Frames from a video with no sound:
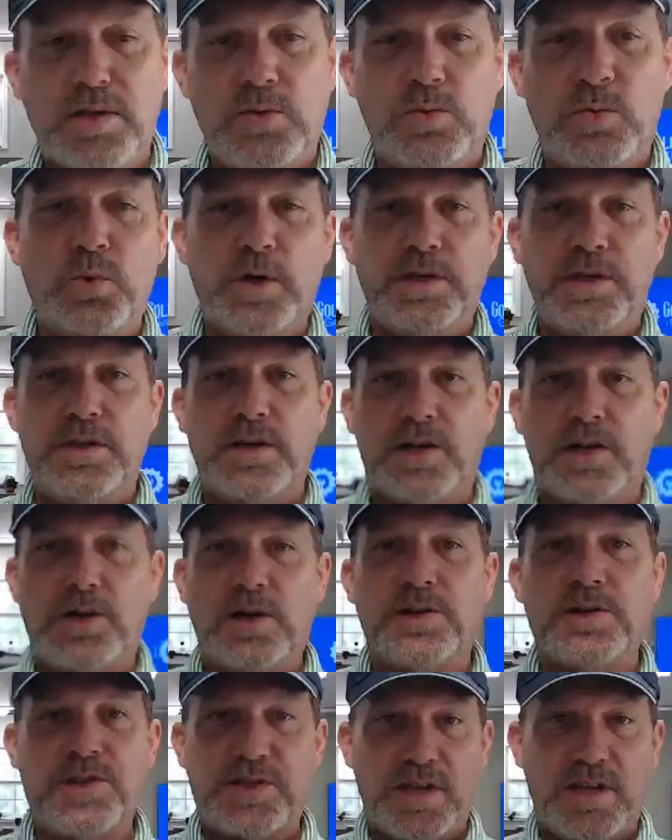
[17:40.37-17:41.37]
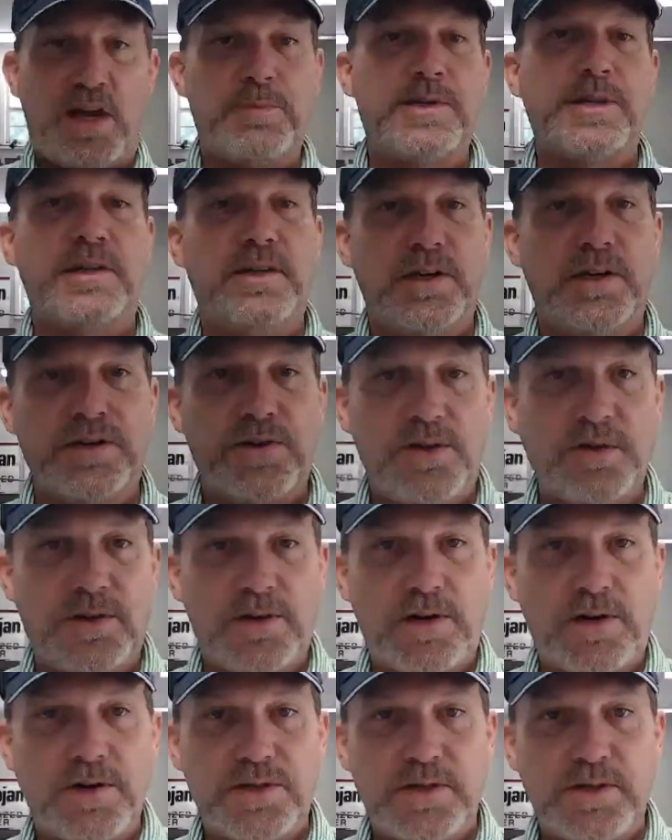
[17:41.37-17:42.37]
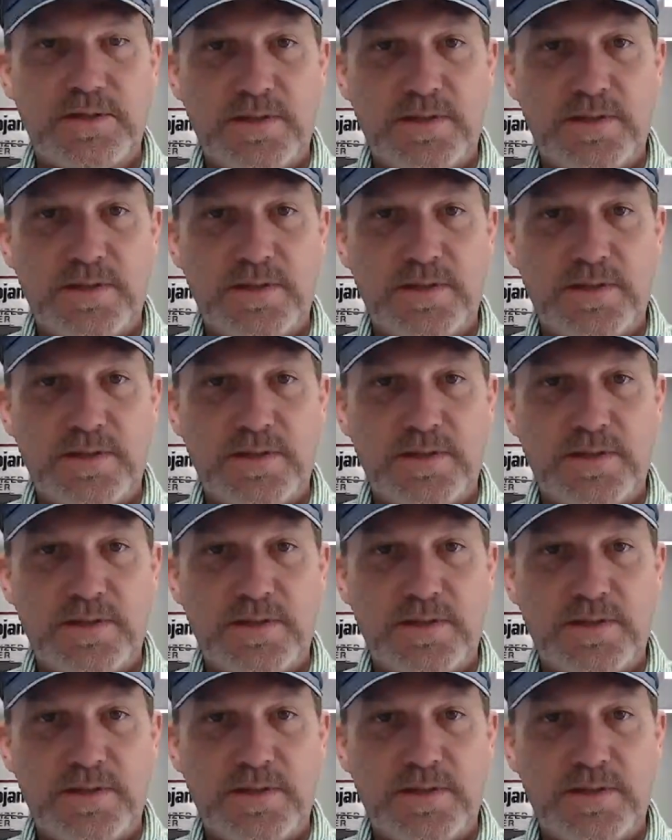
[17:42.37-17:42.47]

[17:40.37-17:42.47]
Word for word: when the cart stops at 100 yards?